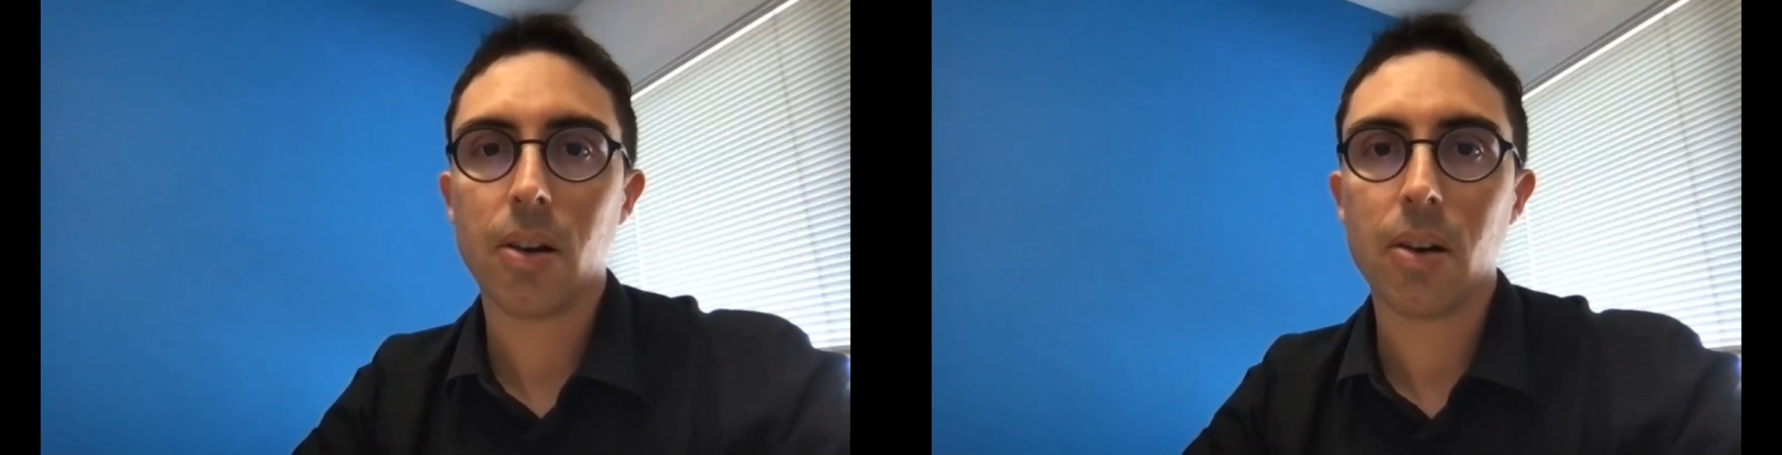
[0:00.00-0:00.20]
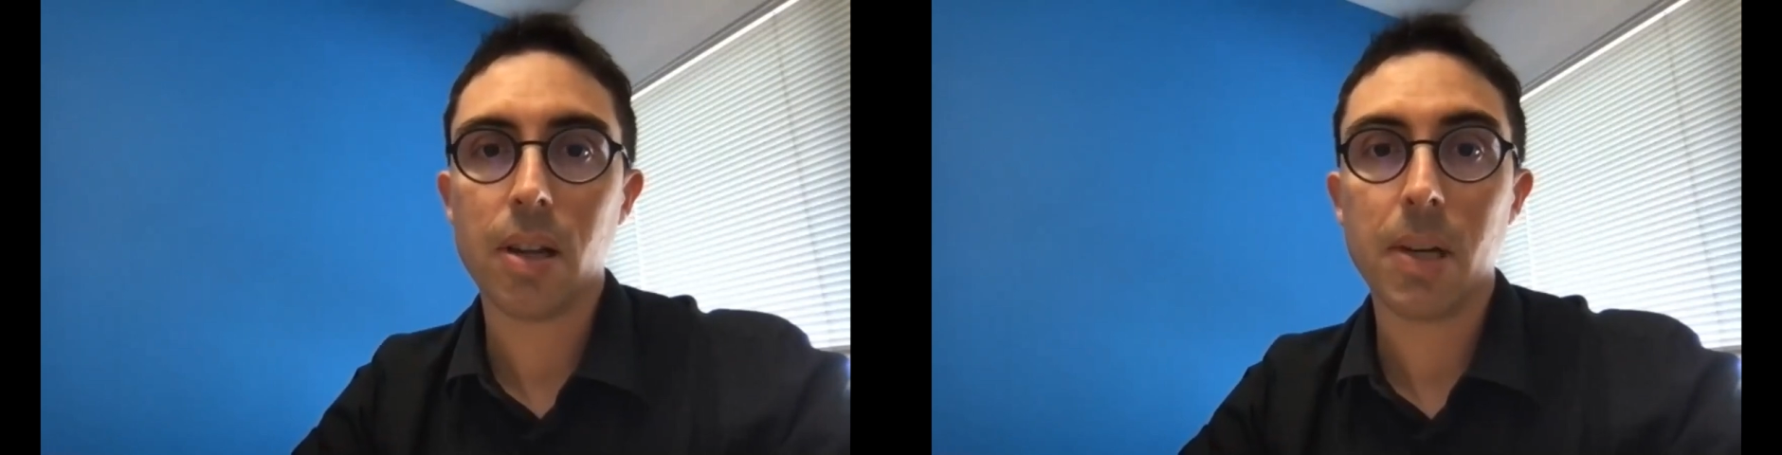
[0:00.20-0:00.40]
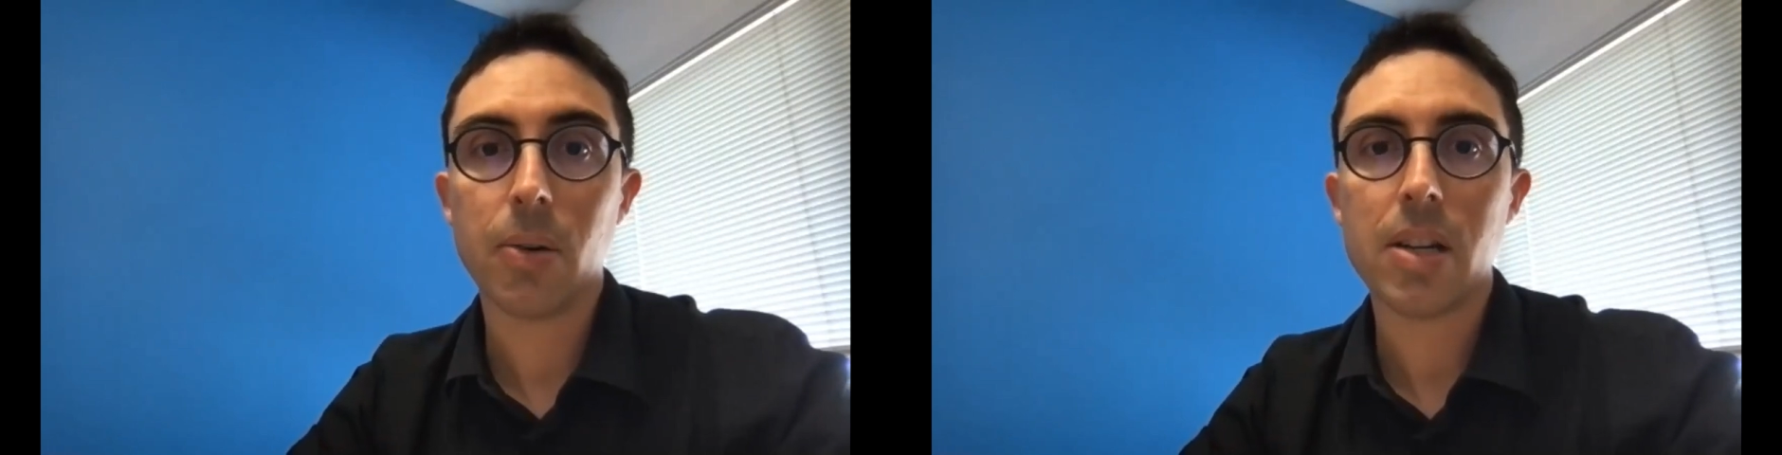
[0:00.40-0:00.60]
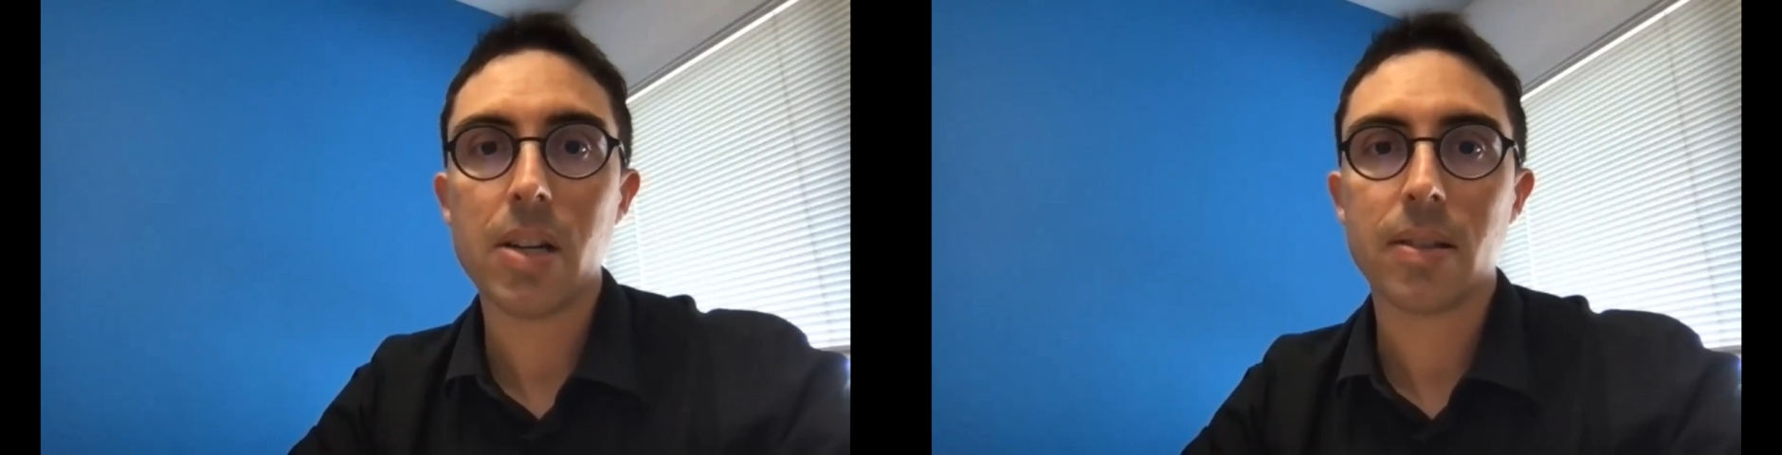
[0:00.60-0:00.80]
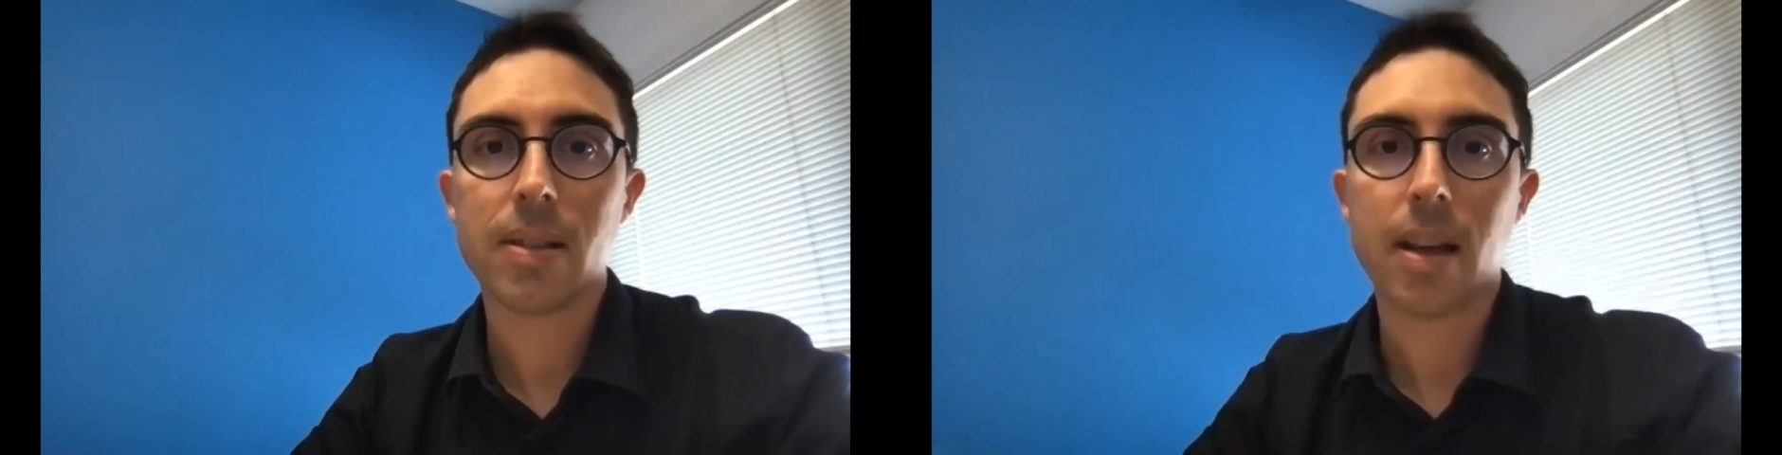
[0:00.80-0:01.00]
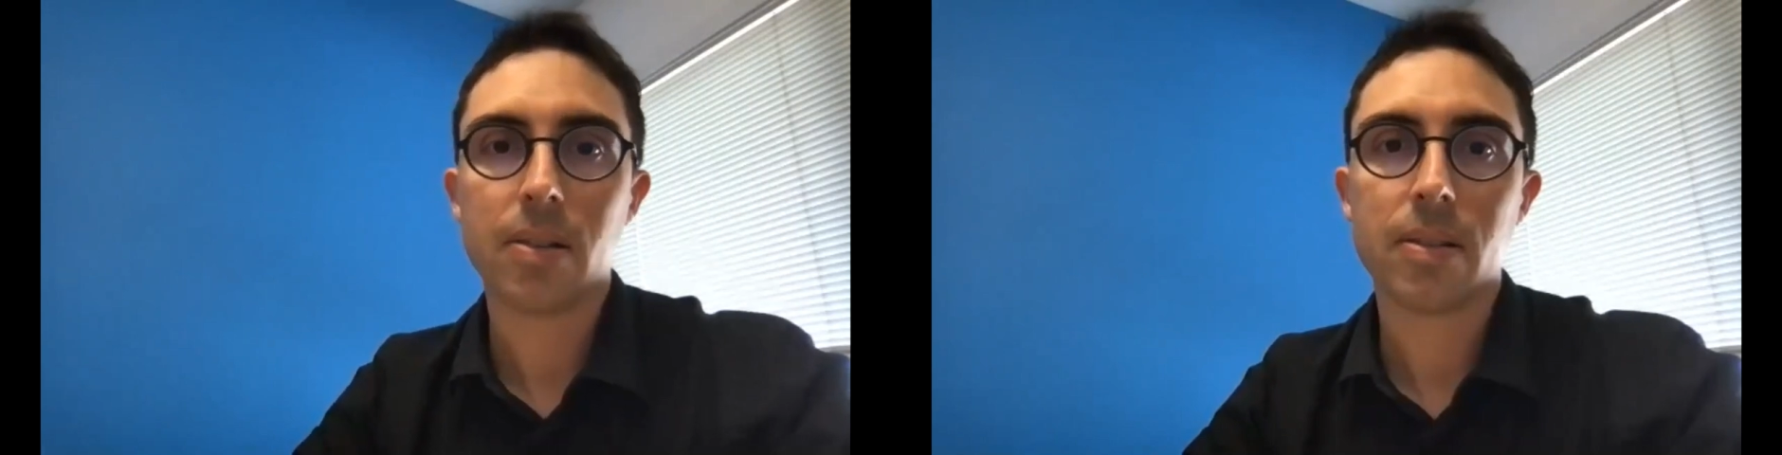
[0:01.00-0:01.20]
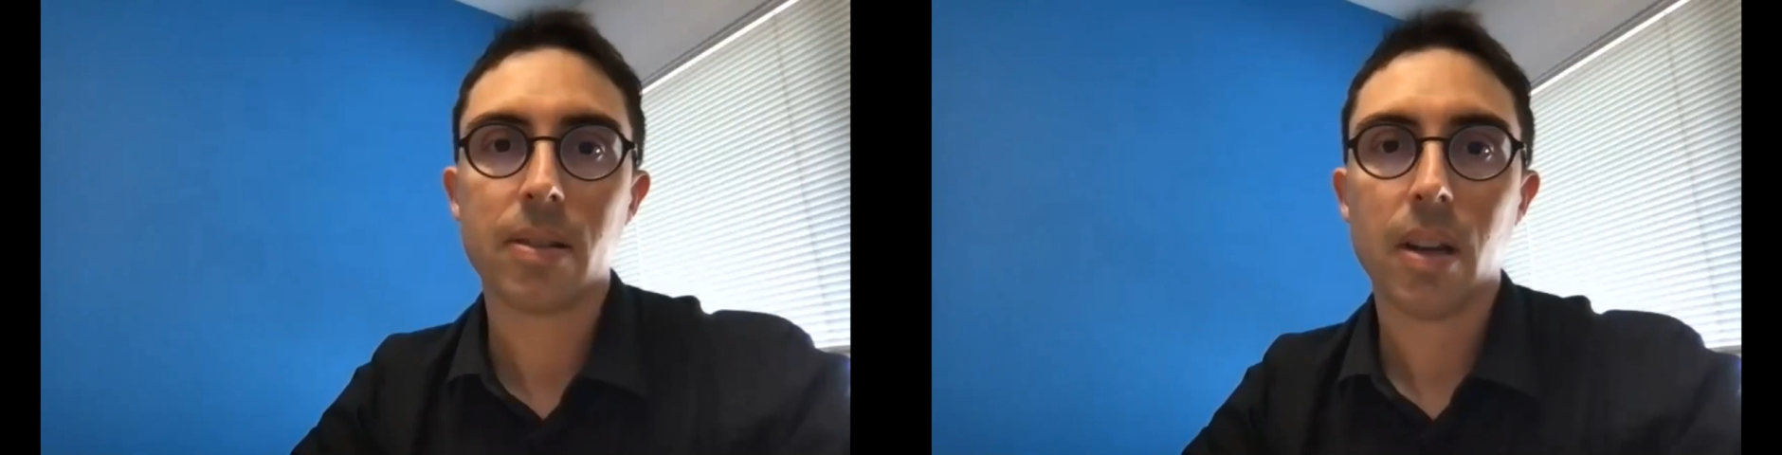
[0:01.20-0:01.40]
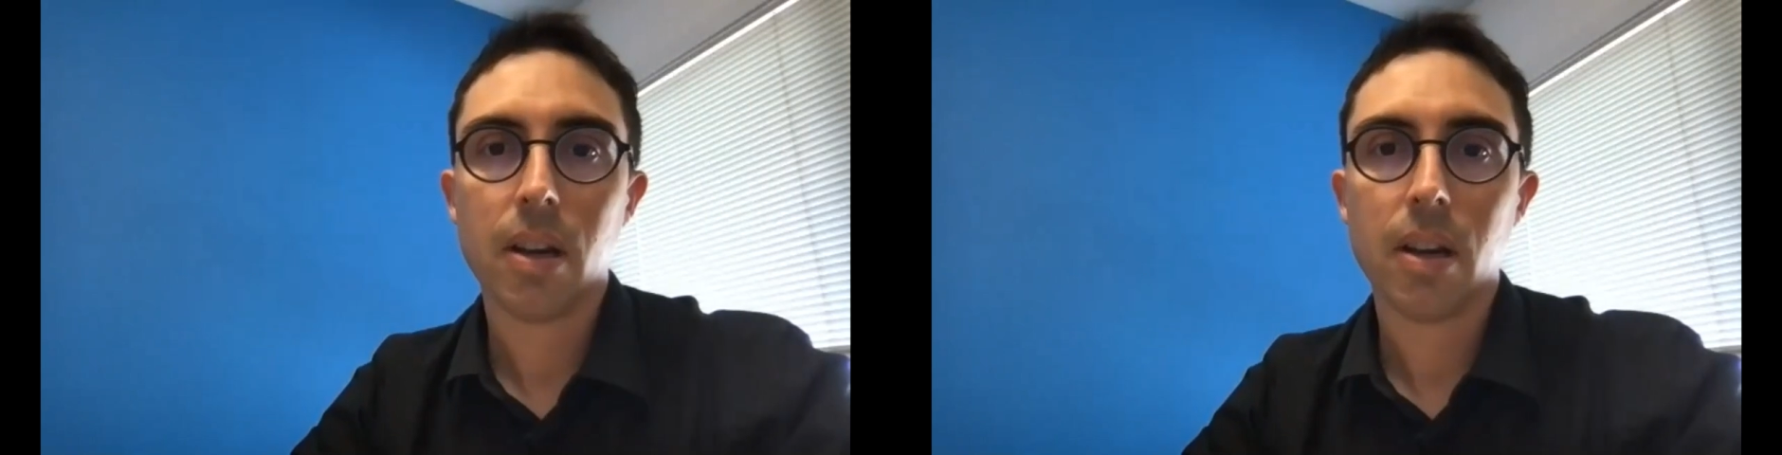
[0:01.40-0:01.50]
current immigration status